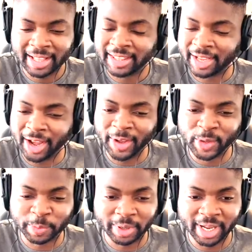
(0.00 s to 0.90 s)
The guy
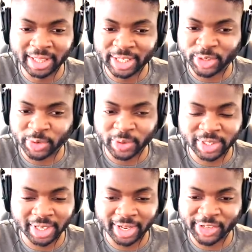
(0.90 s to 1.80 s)
who's playing this drill
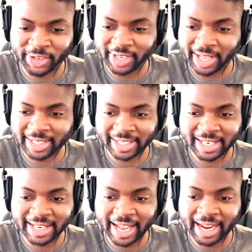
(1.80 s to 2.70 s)
sergeant is
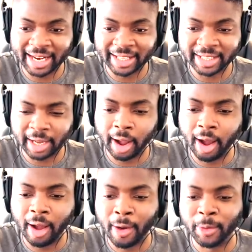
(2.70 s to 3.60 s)
nailing the-
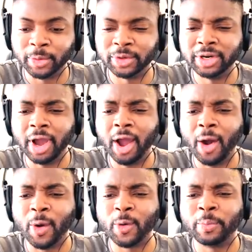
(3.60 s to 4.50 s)
Oh
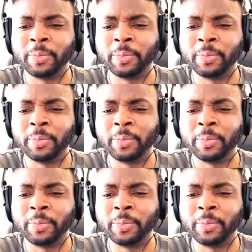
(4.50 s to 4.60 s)
no!